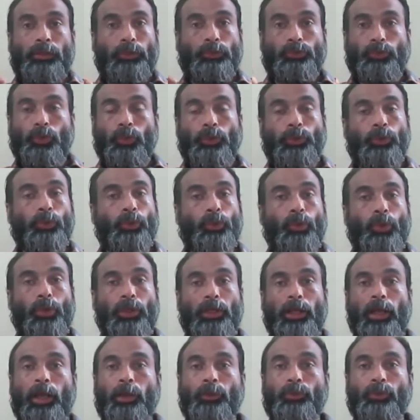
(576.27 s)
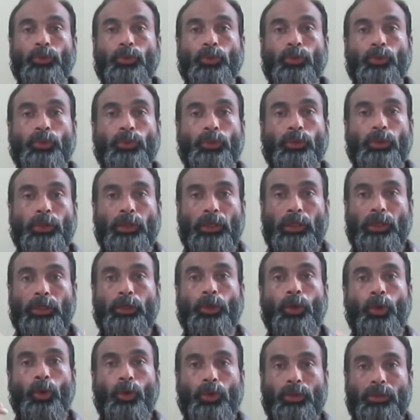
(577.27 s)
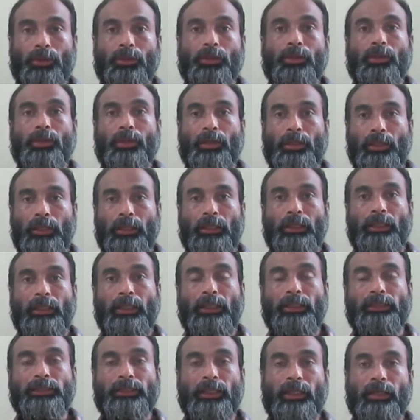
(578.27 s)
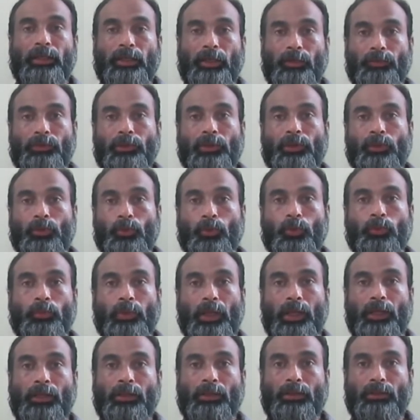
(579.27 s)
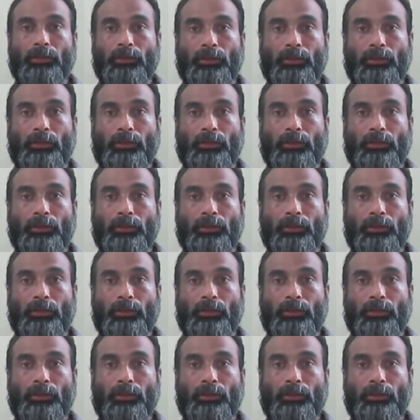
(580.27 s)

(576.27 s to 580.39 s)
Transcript: so you don't have to knock in each and every room and